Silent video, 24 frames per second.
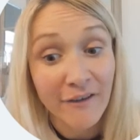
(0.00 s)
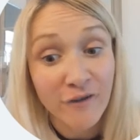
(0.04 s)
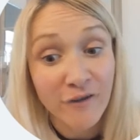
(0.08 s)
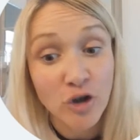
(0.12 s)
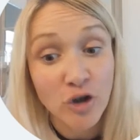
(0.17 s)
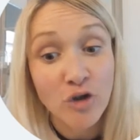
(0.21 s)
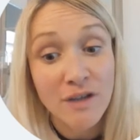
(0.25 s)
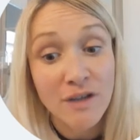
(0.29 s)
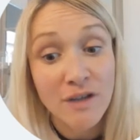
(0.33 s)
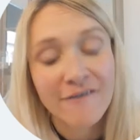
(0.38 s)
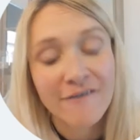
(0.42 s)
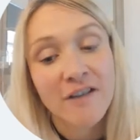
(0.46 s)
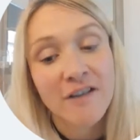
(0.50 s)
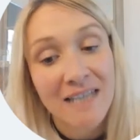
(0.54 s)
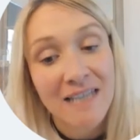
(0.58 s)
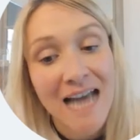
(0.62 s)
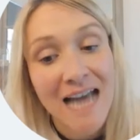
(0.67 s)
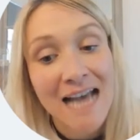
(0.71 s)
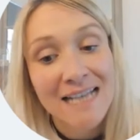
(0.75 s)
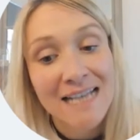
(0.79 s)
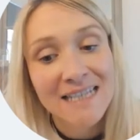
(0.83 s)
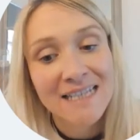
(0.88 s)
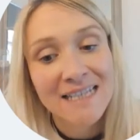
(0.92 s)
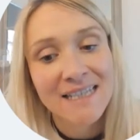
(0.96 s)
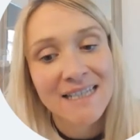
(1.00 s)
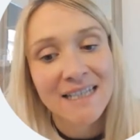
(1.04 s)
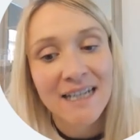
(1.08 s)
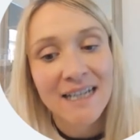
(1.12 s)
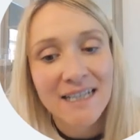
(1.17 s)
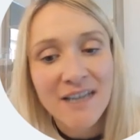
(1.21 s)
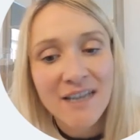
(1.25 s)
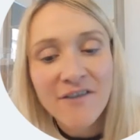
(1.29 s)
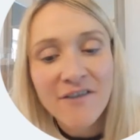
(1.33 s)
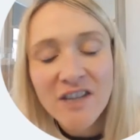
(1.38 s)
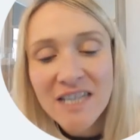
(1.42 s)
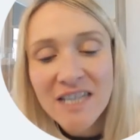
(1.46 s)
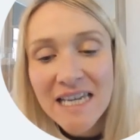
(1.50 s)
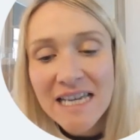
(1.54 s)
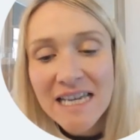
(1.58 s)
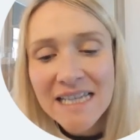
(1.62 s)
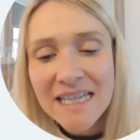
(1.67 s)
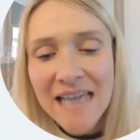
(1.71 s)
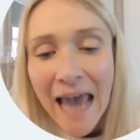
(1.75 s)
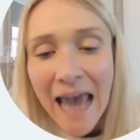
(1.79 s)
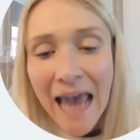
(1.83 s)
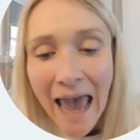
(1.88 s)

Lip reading: few different tasks and activities